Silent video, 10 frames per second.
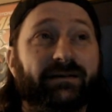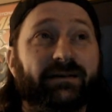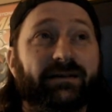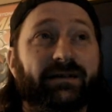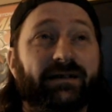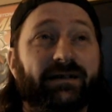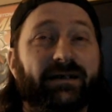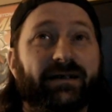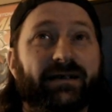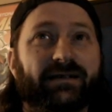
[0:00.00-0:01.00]
Is, you know,
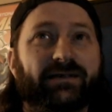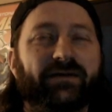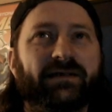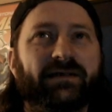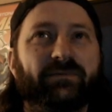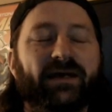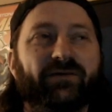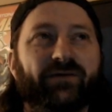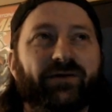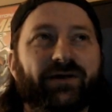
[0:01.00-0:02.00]
you've got these
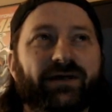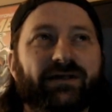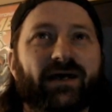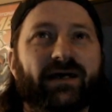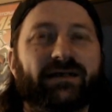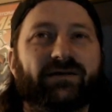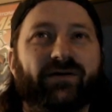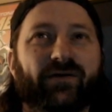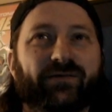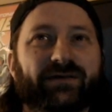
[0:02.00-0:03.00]
Mandalorians, you've got these
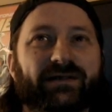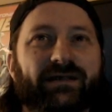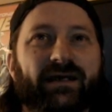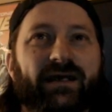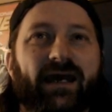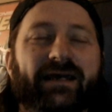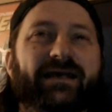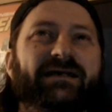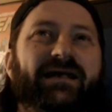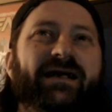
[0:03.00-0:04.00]
clones, and
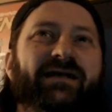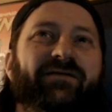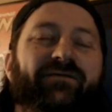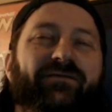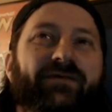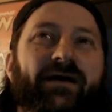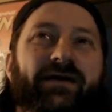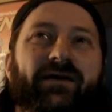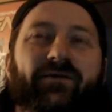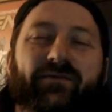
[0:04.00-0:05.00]
he's kind of, you
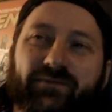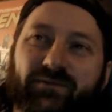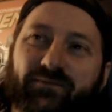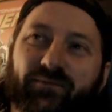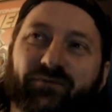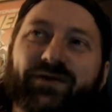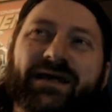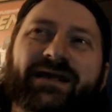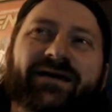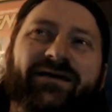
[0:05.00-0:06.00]
know,
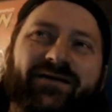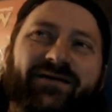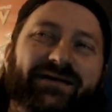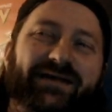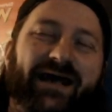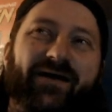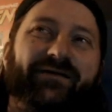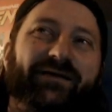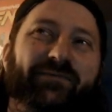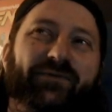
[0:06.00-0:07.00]
leading her down
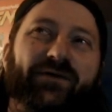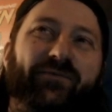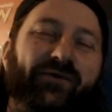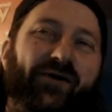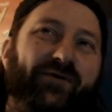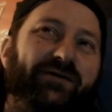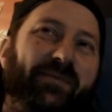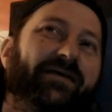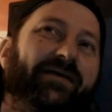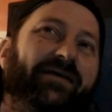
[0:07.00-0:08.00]
the primrose
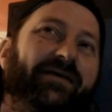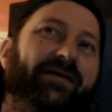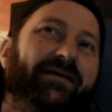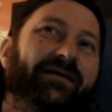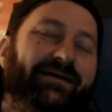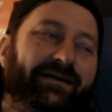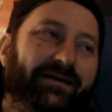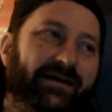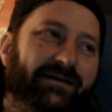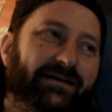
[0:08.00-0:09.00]
path
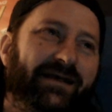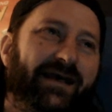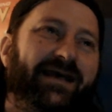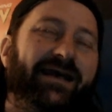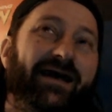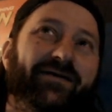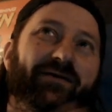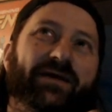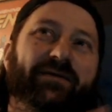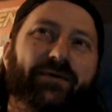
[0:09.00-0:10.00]
taking out her
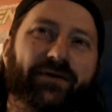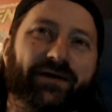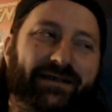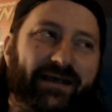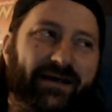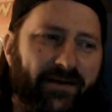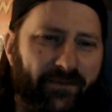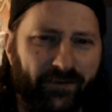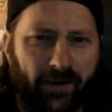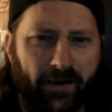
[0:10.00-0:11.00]
people as they come
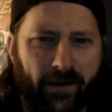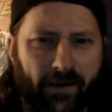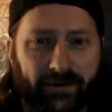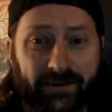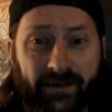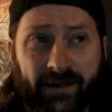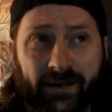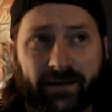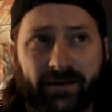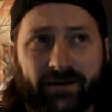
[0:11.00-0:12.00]
along, taking, you know,
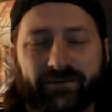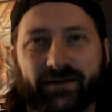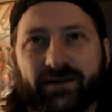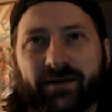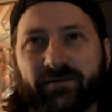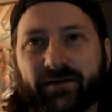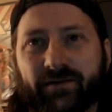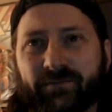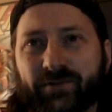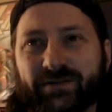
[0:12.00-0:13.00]
like the, the, him
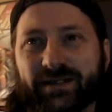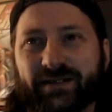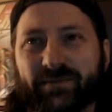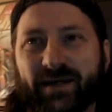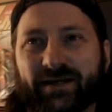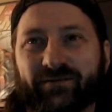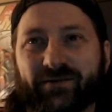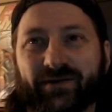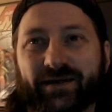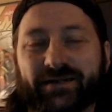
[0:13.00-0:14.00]
losing his
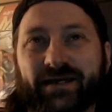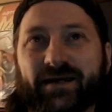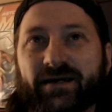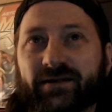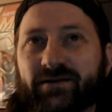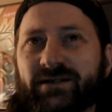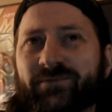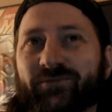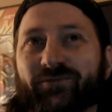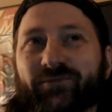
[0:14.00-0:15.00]
Mandalorians. There's
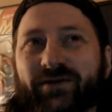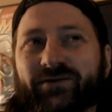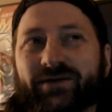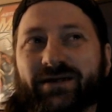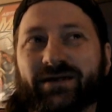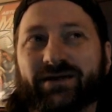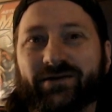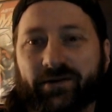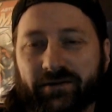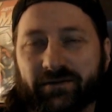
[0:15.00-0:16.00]
some really
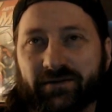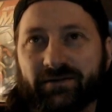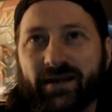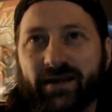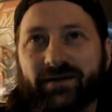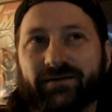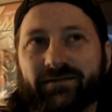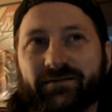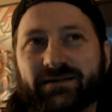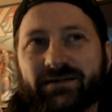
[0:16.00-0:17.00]
good
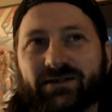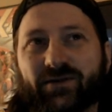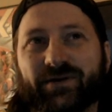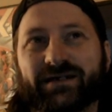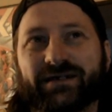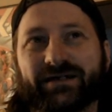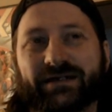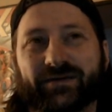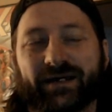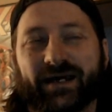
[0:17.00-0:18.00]
storytelling
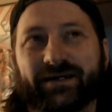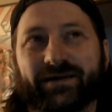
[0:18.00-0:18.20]
going on here.